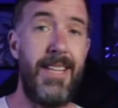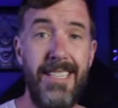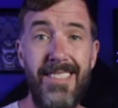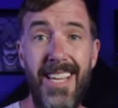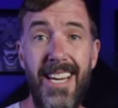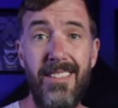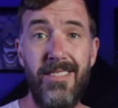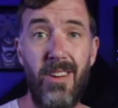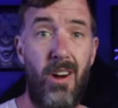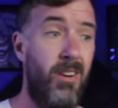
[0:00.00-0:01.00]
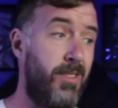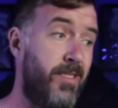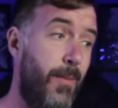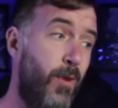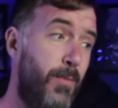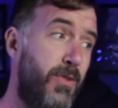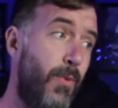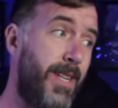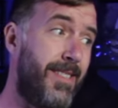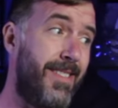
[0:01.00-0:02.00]
These things are somewhere
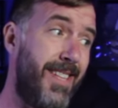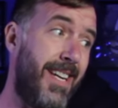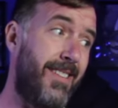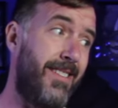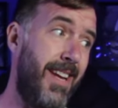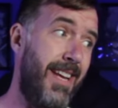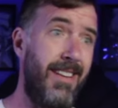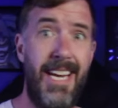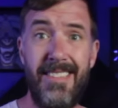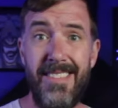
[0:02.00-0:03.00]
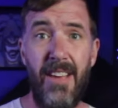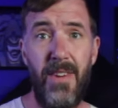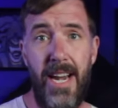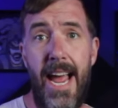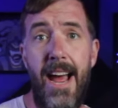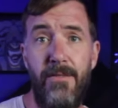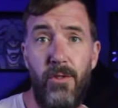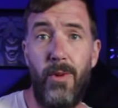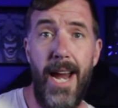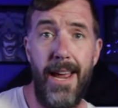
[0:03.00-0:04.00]
between $6 and like $7.5
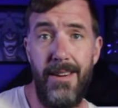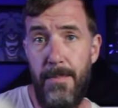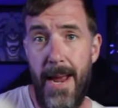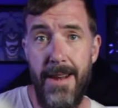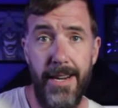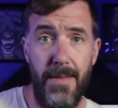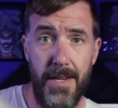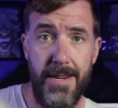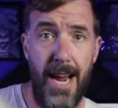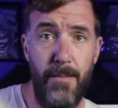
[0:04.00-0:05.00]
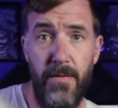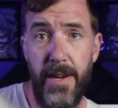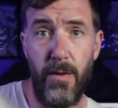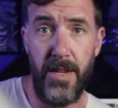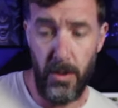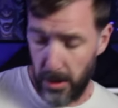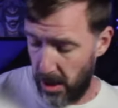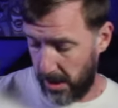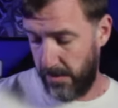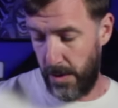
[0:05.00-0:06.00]
grand, depending on the time of year that you
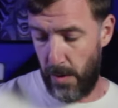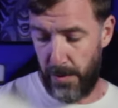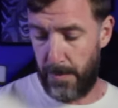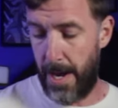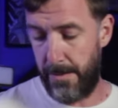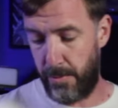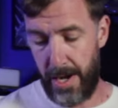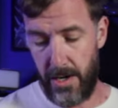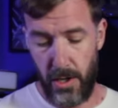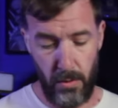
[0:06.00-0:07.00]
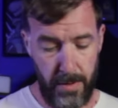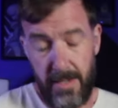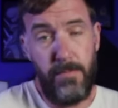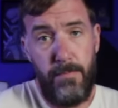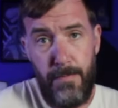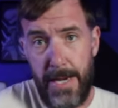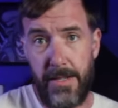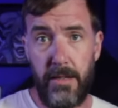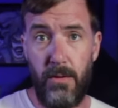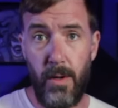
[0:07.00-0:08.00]
look. You know, if you're buying them brand new, that's
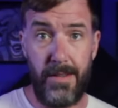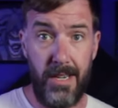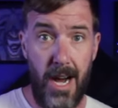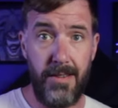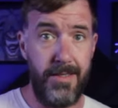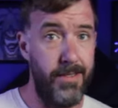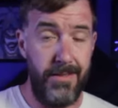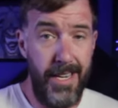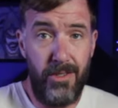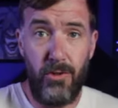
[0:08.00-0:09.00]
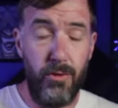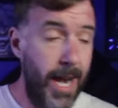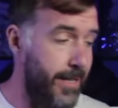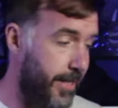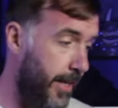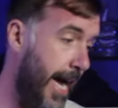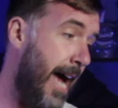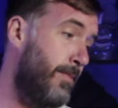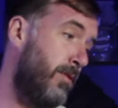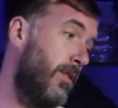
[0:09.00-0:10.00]
basically what the cost is. It's crazy,
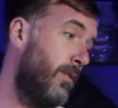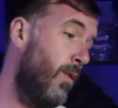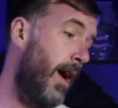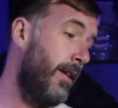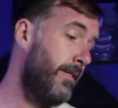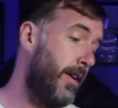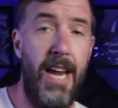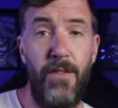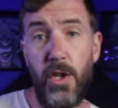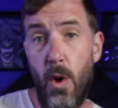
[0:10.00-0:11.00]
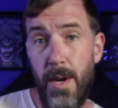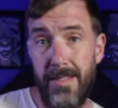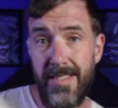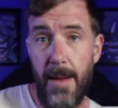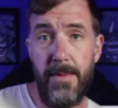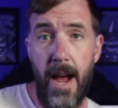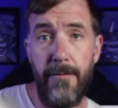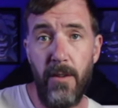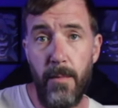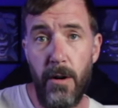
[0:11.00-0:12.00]
absolutely wild. If you're going a step
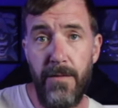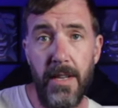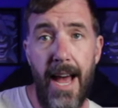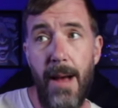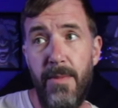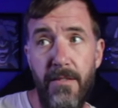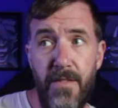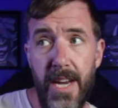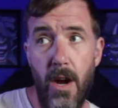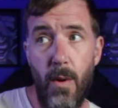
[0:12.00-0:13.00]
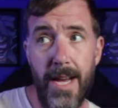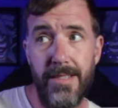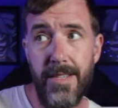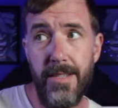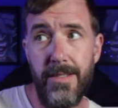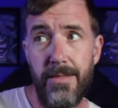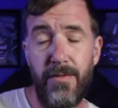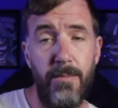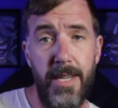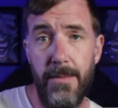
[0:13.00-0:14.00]
down from Murphy Lab, the VOSs
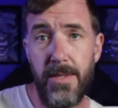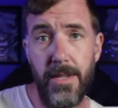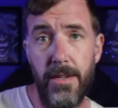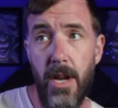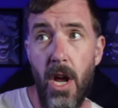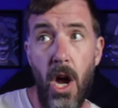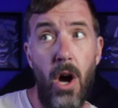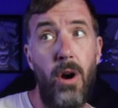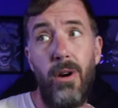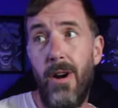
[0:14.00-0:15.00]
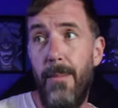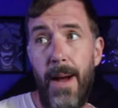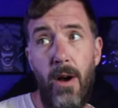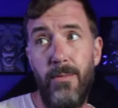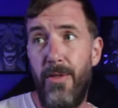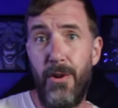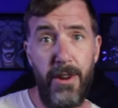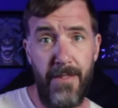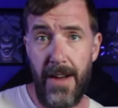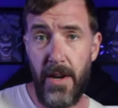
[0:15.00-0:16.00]
from Gibson are about
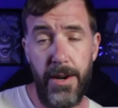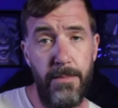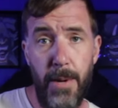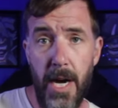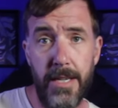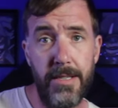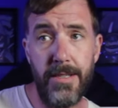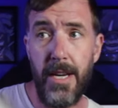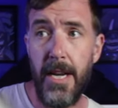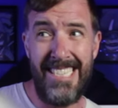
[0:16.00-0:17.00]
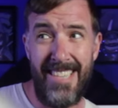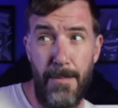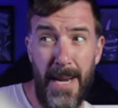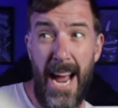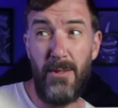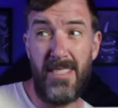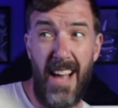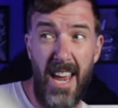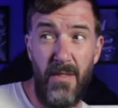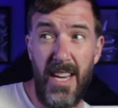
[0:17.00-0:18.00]
3,500 bucks. Stepping
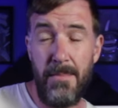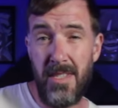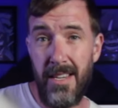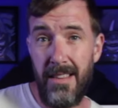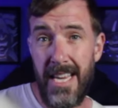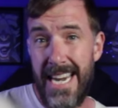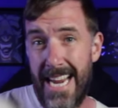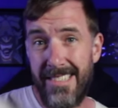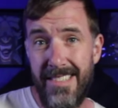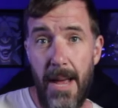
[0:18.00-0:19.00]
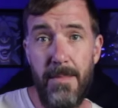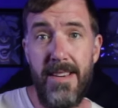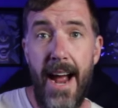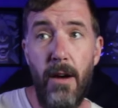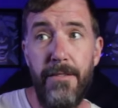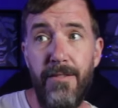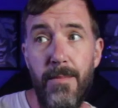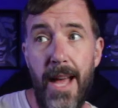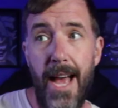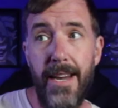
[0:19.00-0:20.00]
outside of Gibson, the next step down
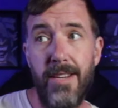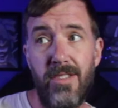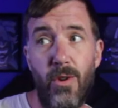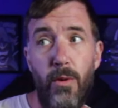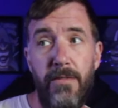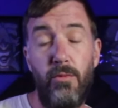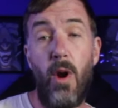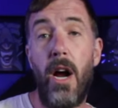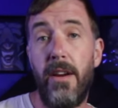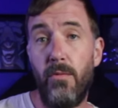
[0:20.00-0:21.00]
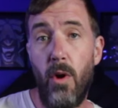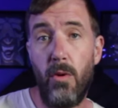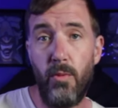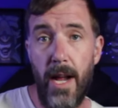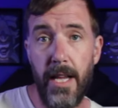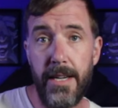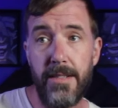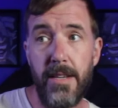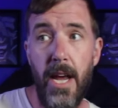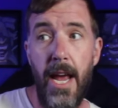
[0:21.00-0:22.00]
from that is sort of rock and roll
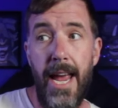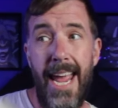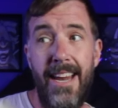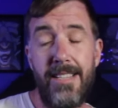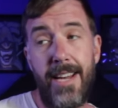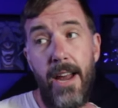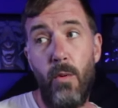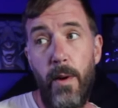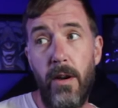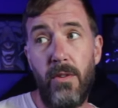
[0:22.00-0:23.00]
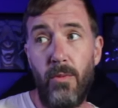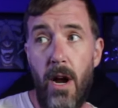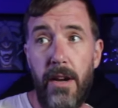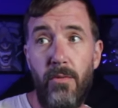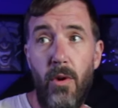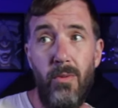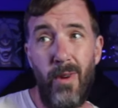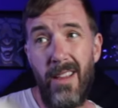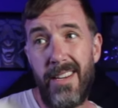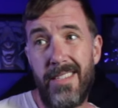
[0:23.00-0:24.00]
relics. And it's kind of weird. The rock and roll
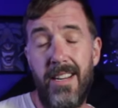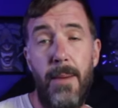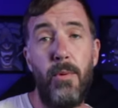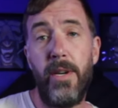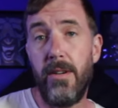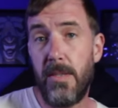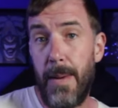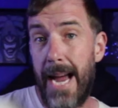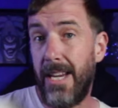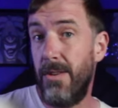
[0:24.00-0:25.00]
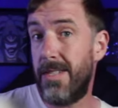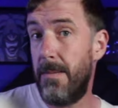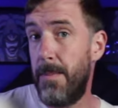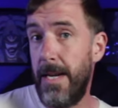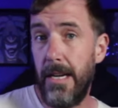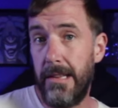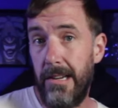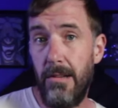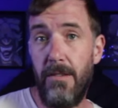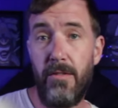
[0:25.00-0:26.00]
relics a couple years back used to be a
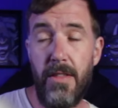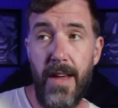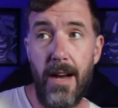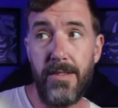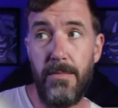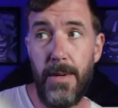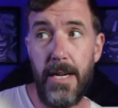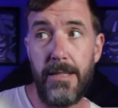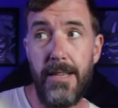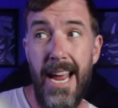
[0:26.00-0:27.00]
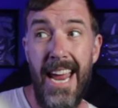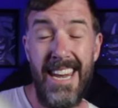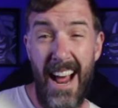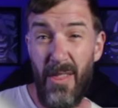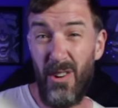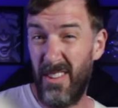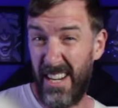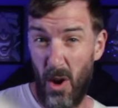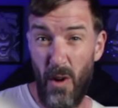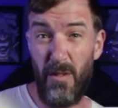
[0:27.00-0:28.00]
little over 1,000 bucks. Now they're
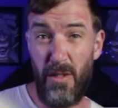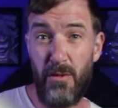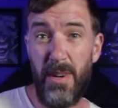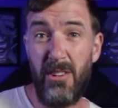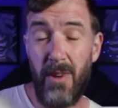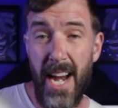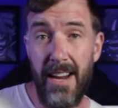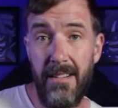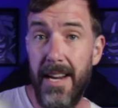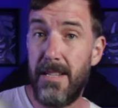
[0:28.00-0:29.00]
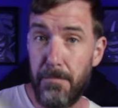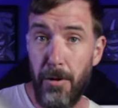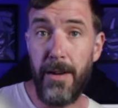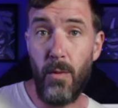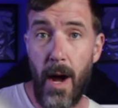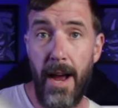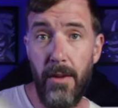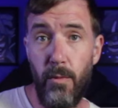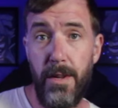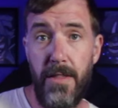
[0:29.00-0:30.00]
like over 3 grand. It's pretty
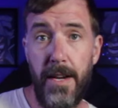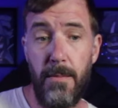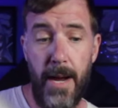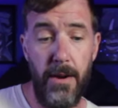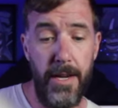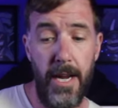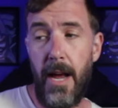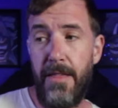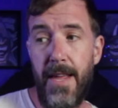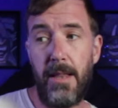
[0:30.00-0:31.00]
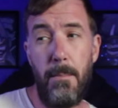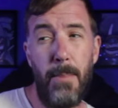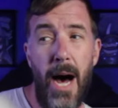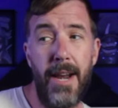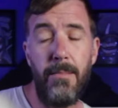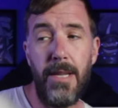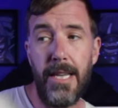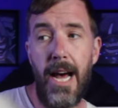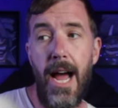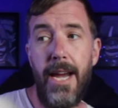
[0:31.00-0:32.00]
wild when you think about it. I think the bottom
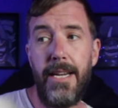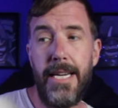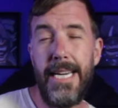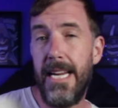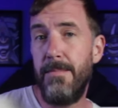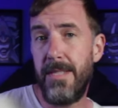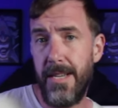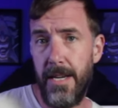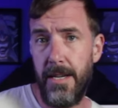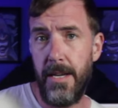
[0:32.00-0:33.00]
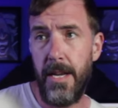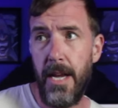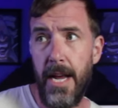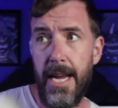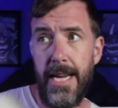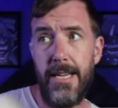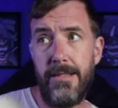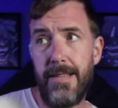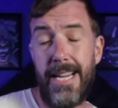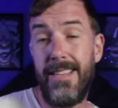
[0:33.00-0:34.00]
line Gibson
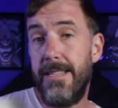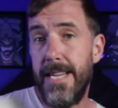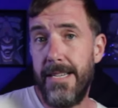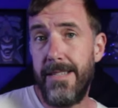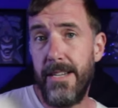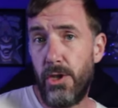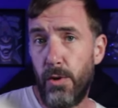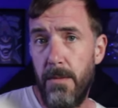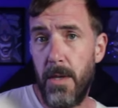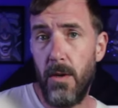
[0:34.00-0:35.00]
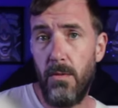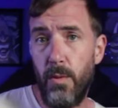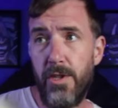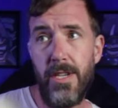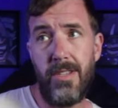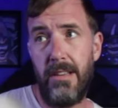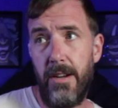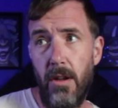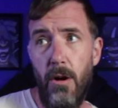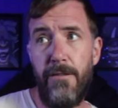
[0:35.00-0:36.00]
is like the DC Tribute, which is a
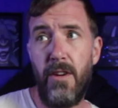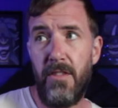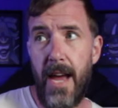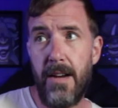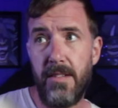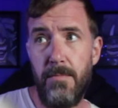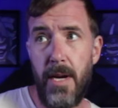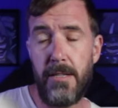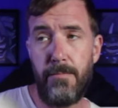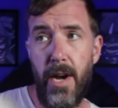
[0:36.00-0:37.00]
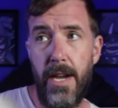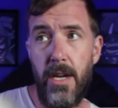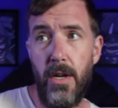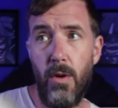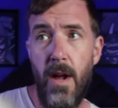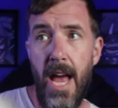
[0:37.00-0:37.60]
little over 1,000 bucks brand new.